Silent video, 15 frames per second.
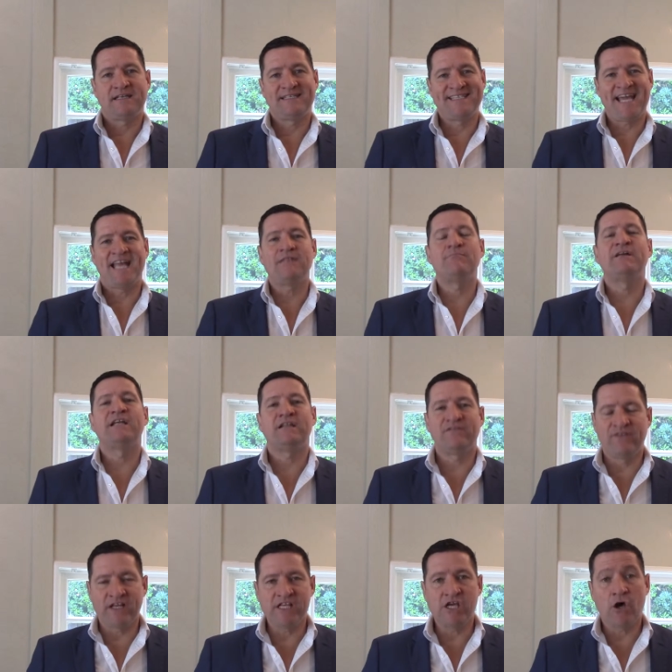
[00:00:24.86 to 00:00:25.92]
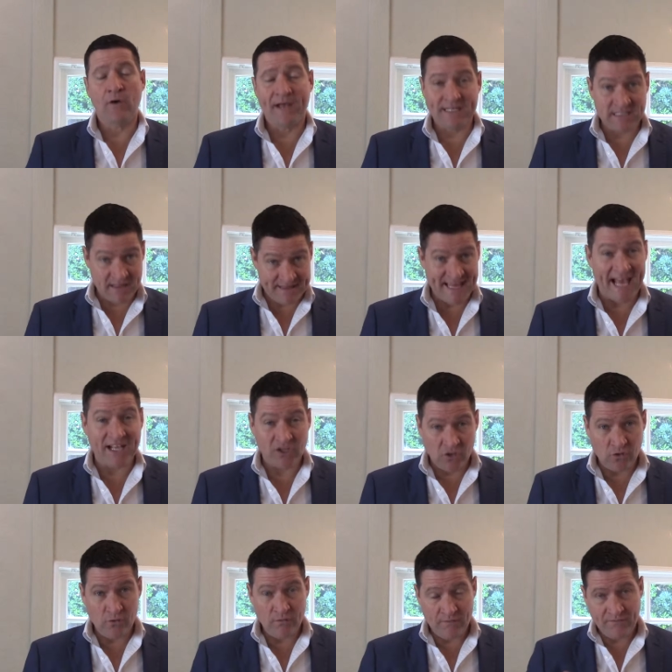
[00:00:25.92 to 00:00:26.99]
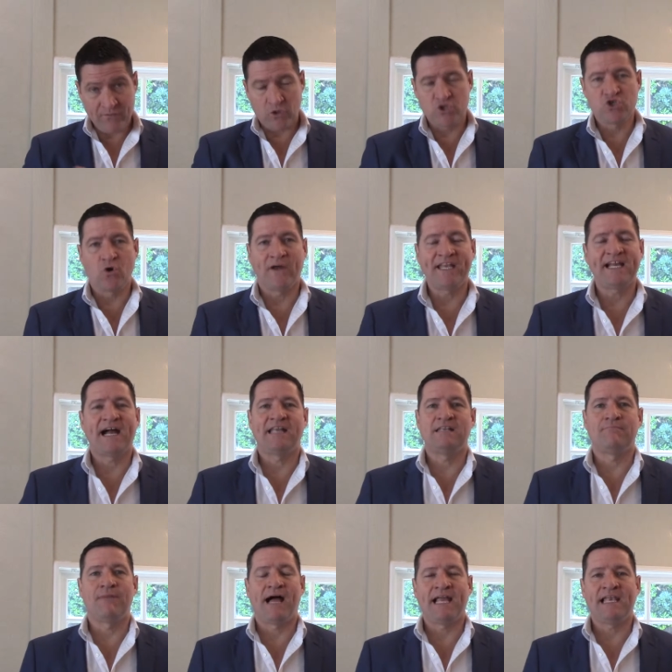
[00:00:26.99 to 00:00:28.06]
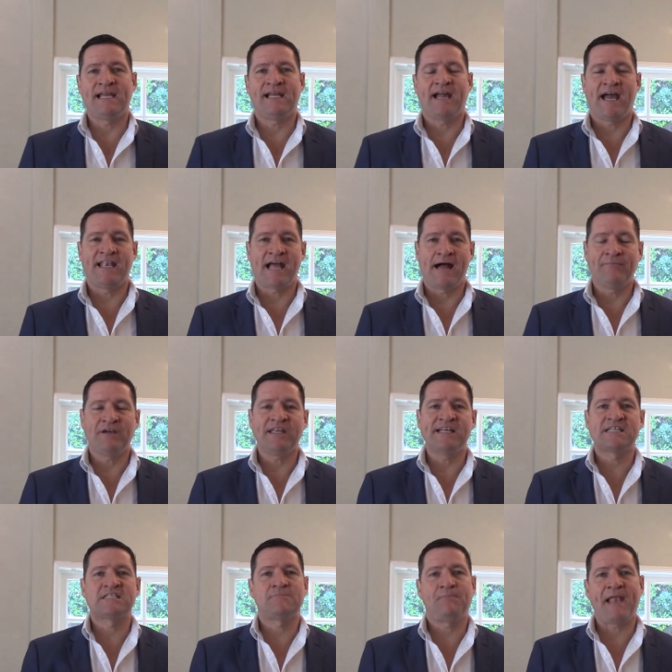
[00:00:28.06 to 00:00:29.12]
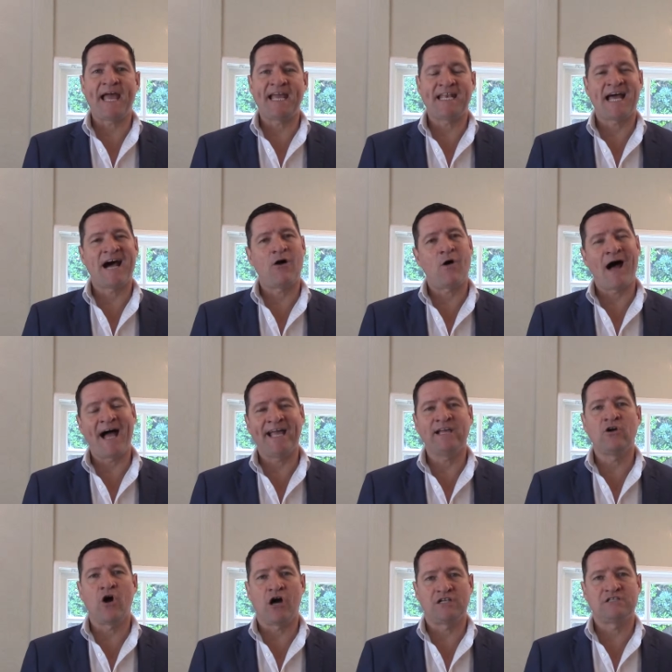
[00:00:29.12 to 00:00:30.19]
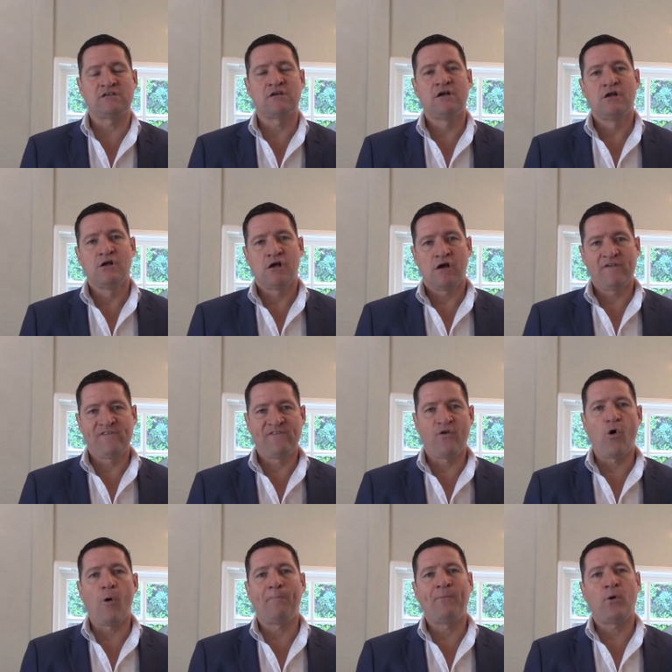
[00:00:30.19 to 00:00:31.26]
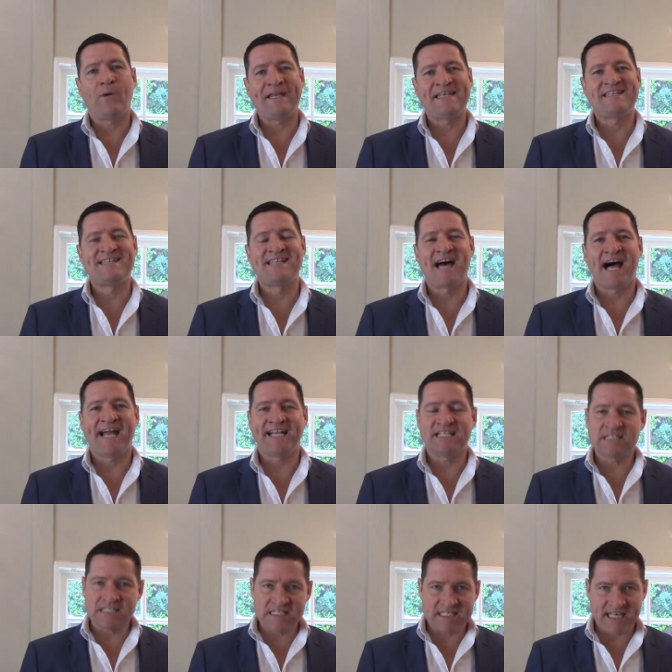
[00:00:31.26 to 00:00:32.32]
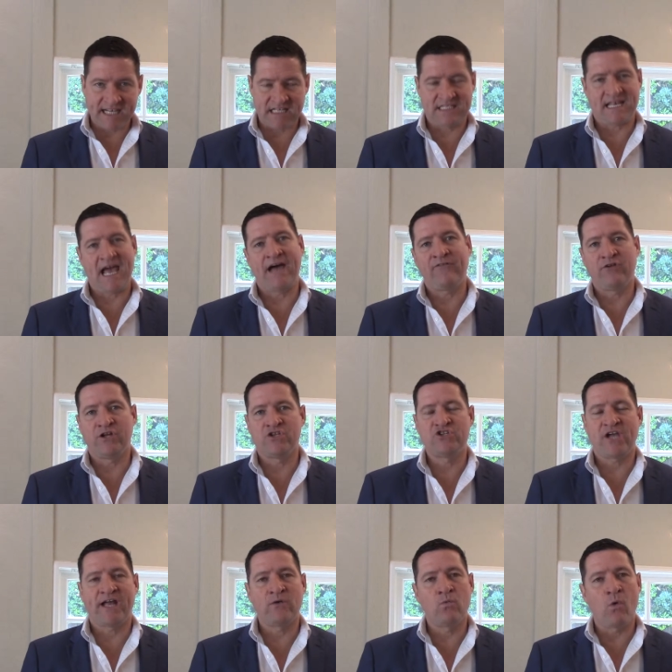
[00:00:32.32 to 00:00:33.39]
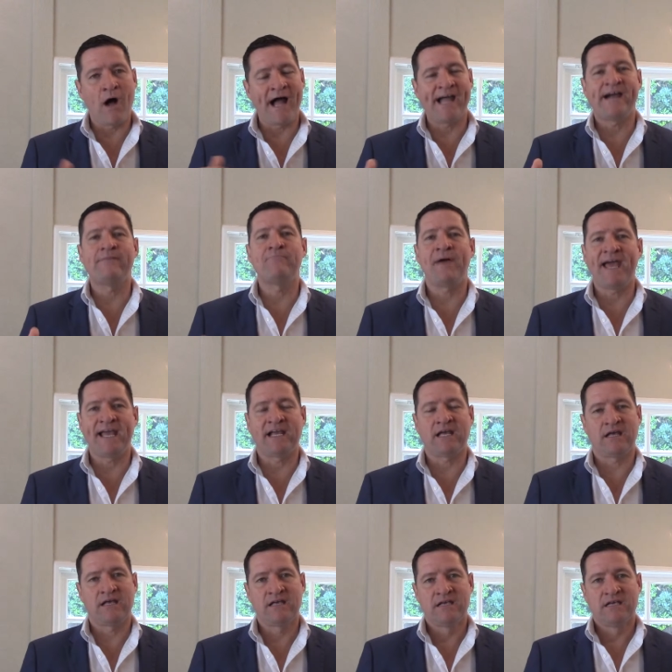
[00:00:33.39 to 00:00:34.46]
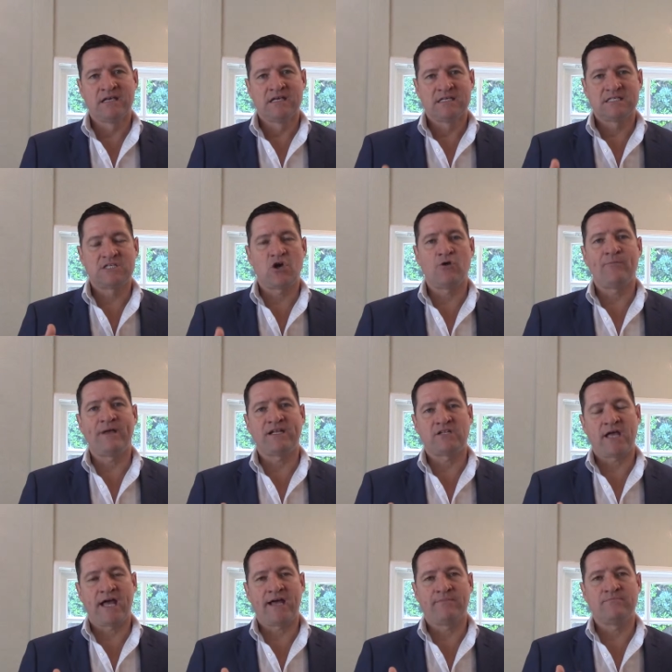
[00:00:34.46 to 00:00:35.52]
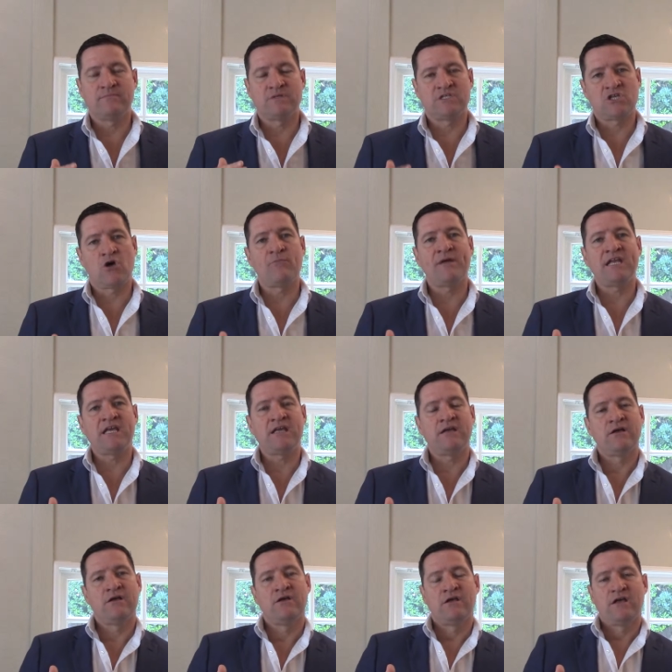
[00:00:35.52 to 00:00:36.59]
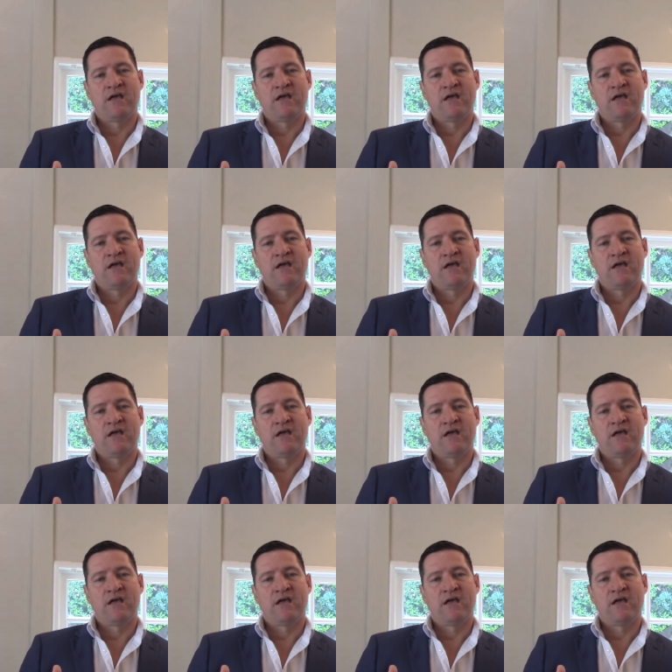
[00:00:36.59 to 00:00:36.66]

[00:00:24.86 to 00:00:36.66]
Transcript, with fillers: 10-minute video as a thank you for joining under my link, and I'm going to explain how I got a 4.96 average and why I make so many